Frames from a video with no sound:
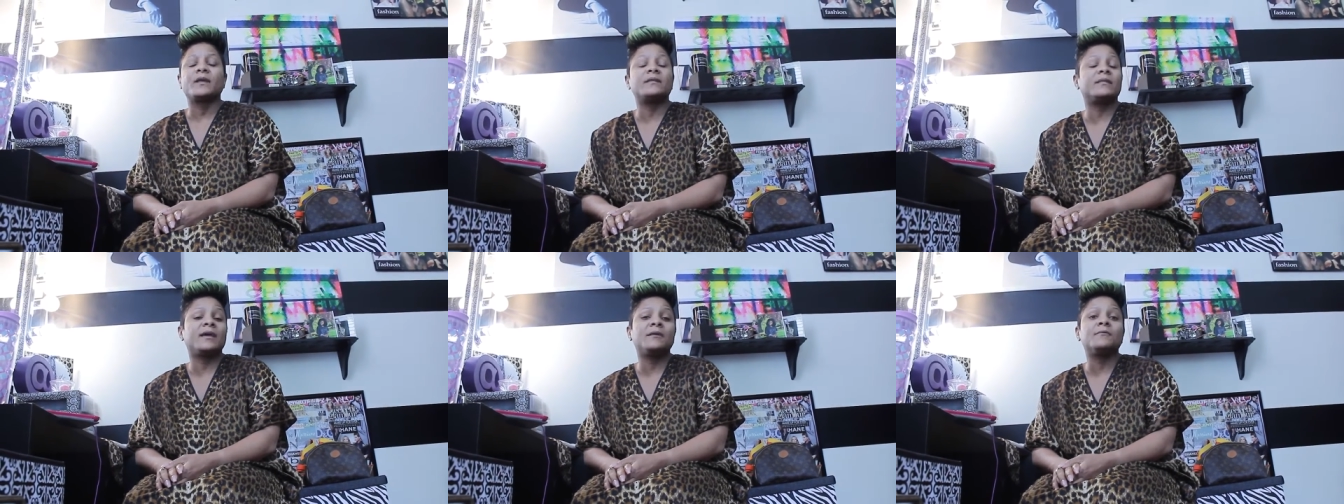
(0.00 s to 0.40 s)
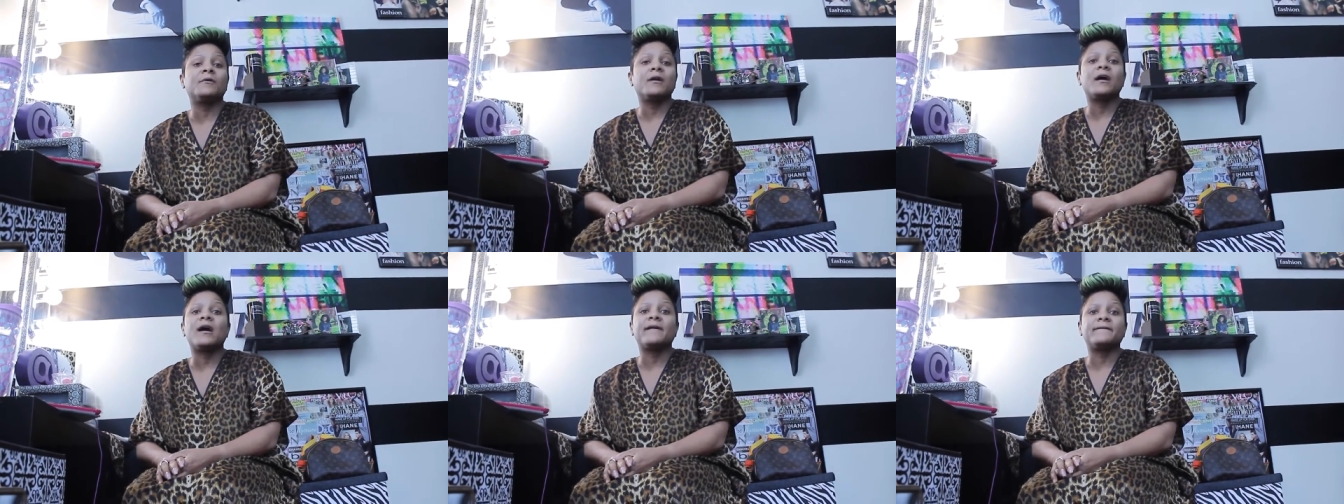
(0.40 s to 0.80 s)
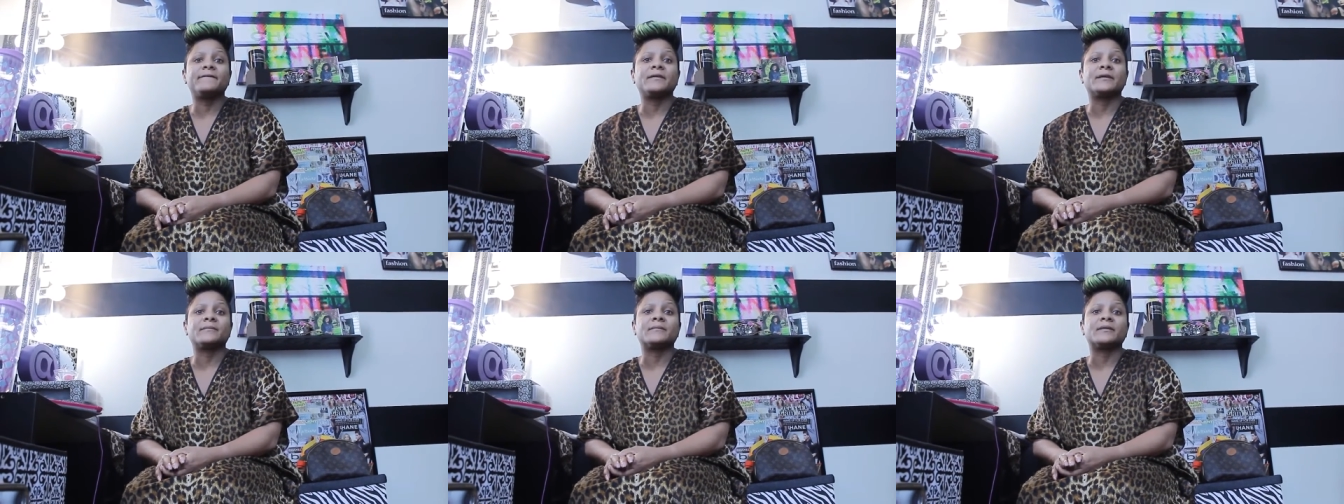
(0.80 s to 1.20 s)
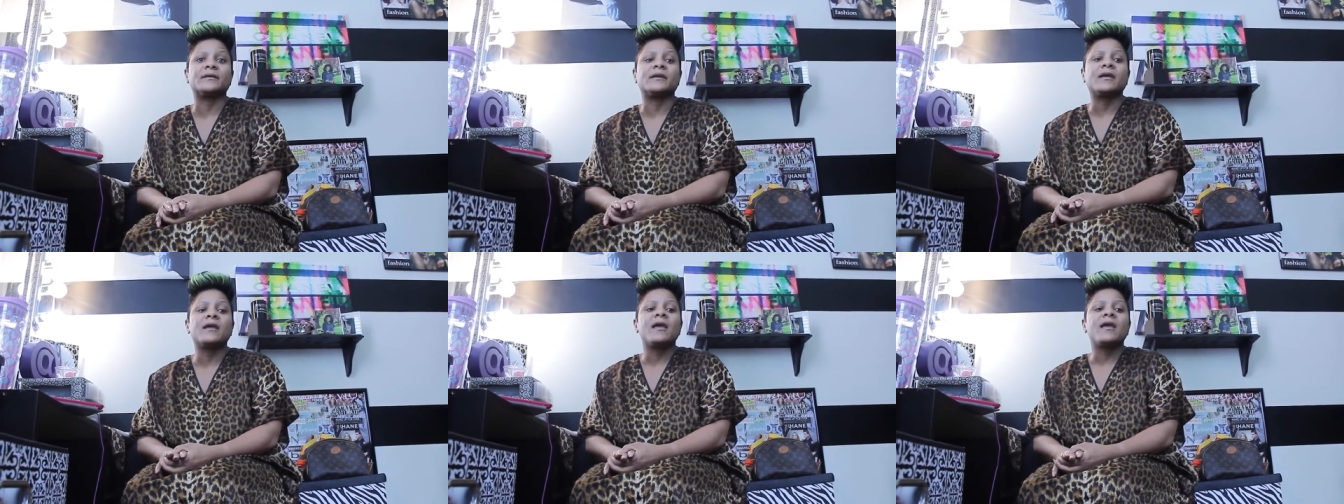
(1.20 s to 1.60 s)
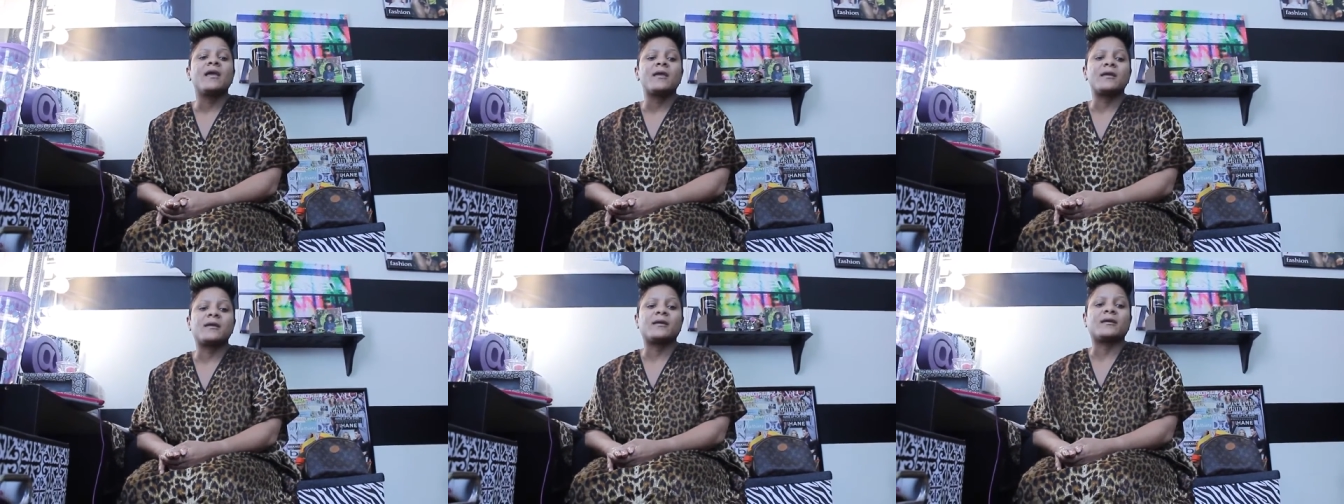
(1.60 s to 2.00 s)
they were our family,
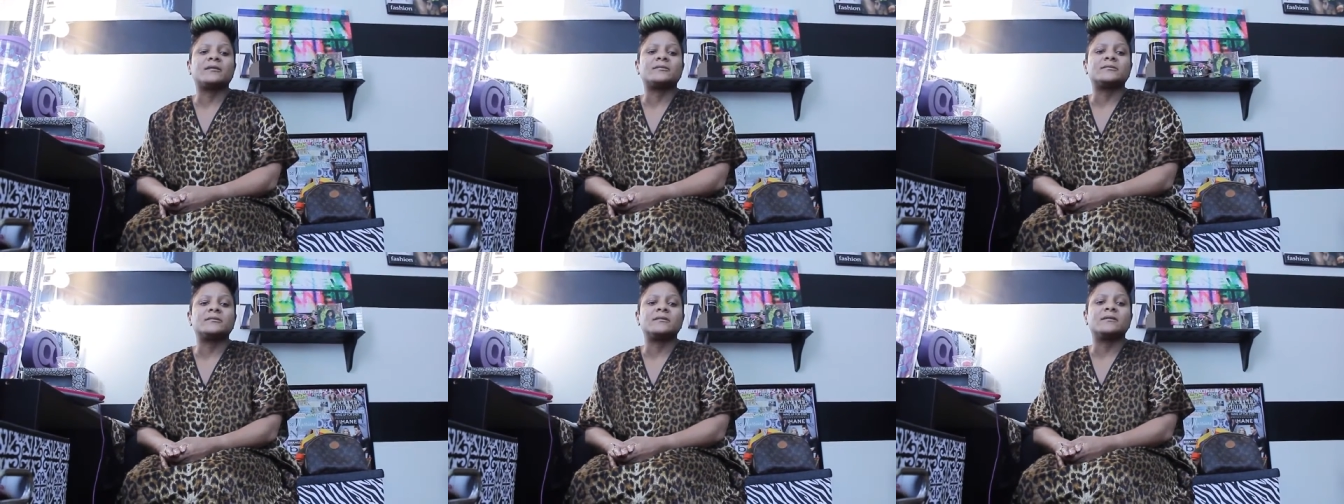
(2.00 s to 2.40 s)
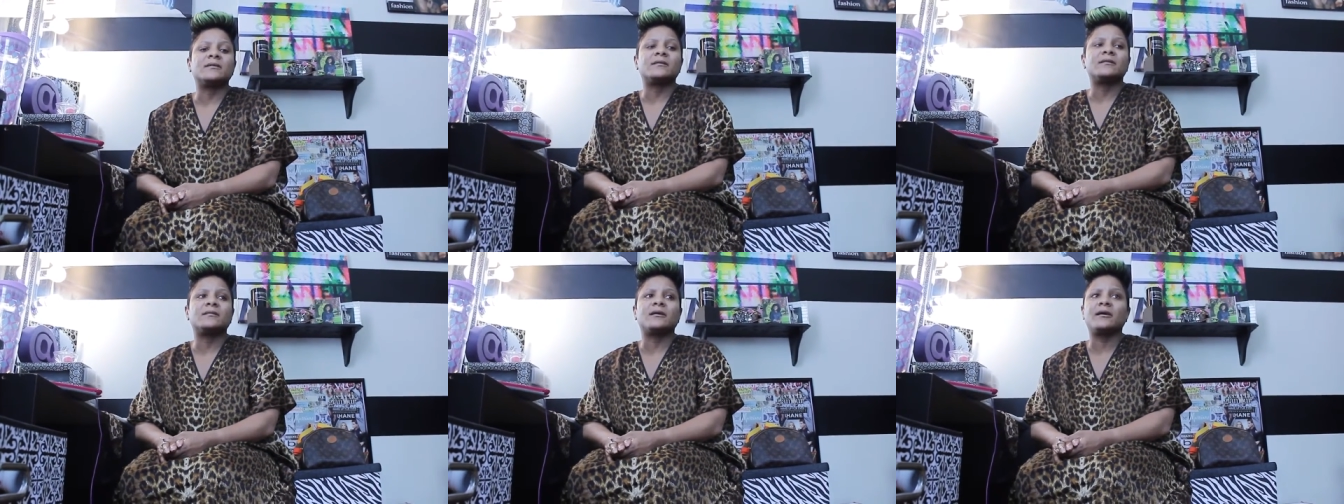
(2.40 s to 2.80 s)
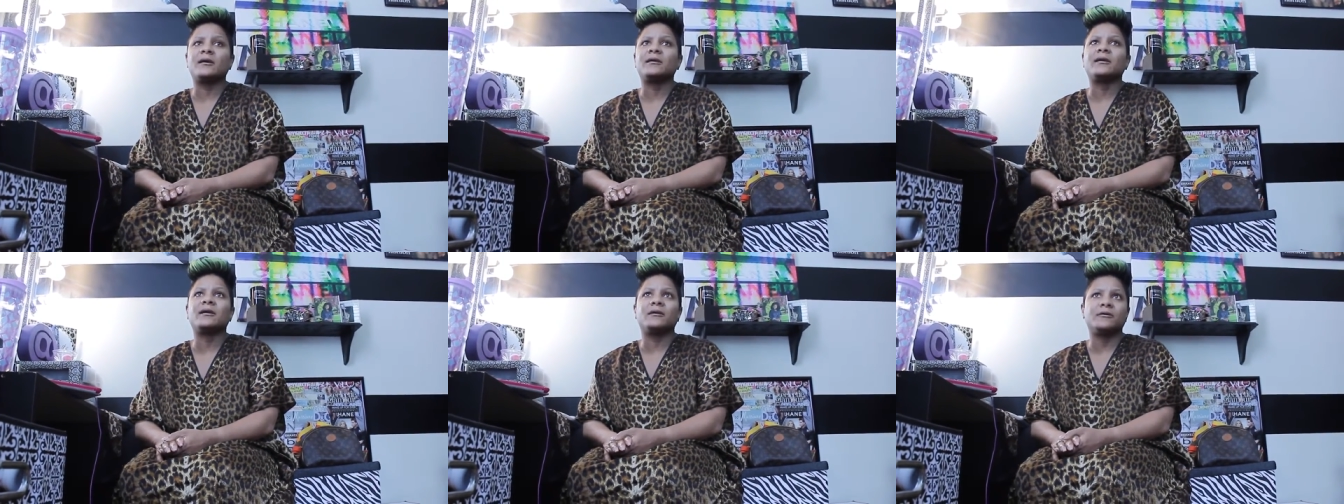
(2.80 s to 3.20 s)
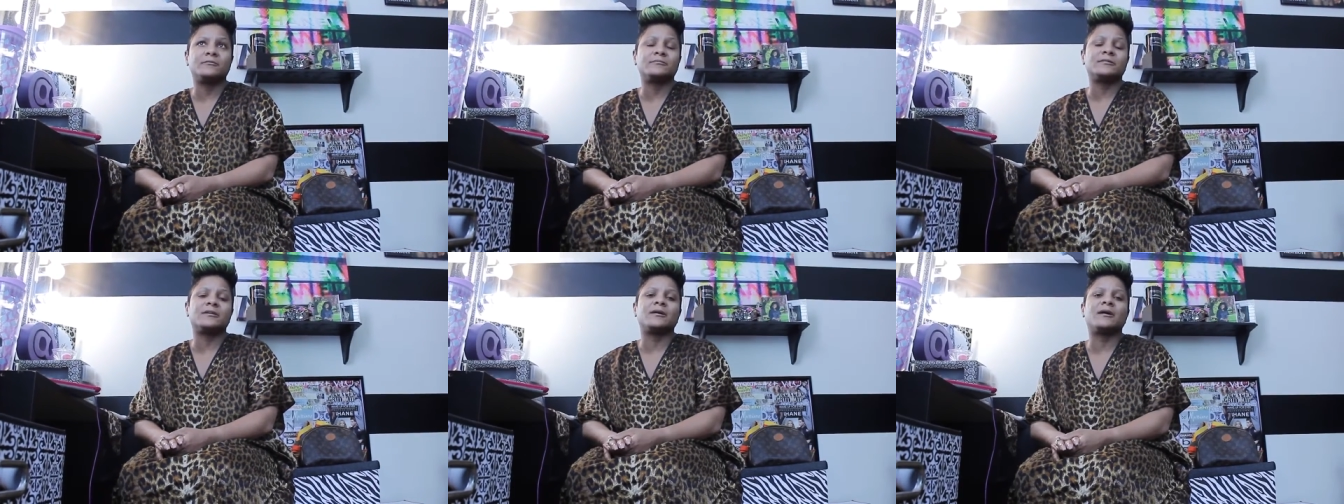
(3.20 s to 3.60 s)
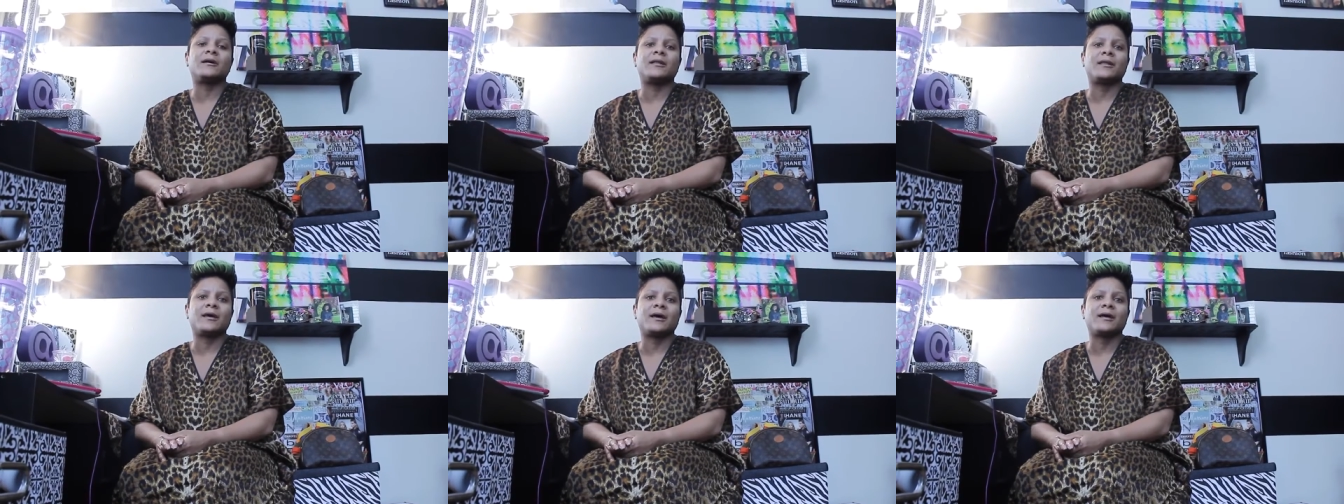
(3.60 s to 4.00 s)
and they helped a
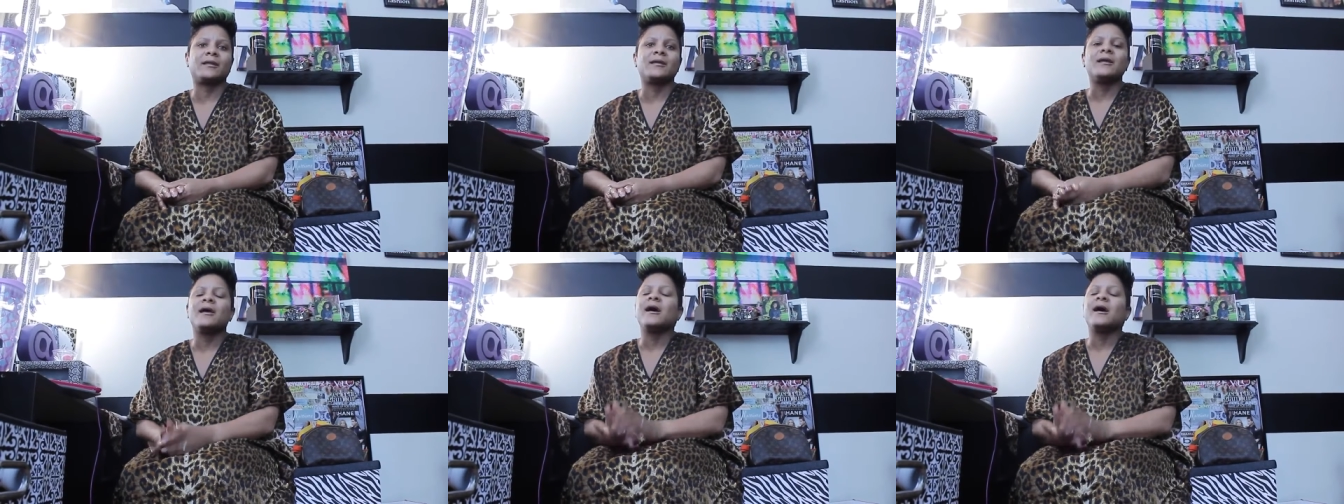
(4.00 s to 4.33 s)
lot.